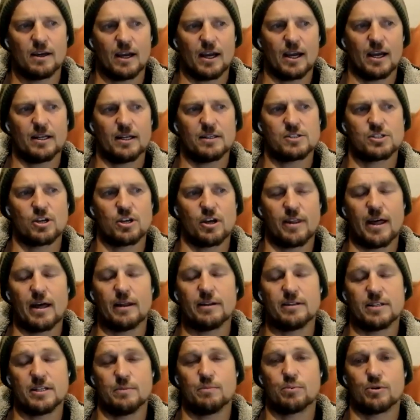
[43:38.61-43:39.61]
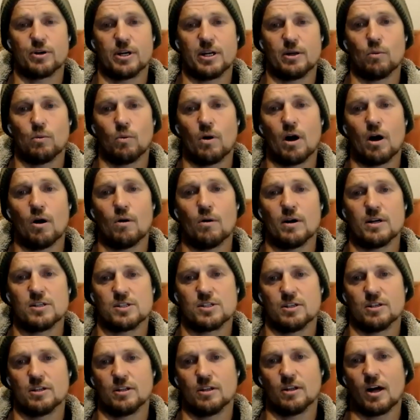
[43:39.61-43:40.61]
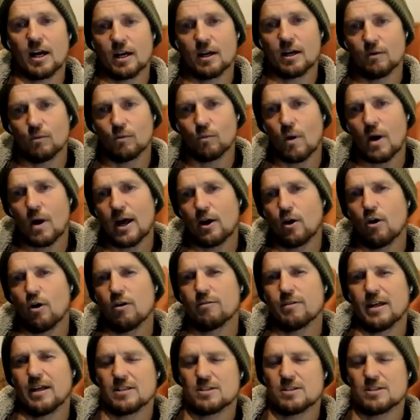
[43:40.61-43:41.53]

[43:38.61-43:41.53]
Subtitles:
and so that did pretty well as a one-off.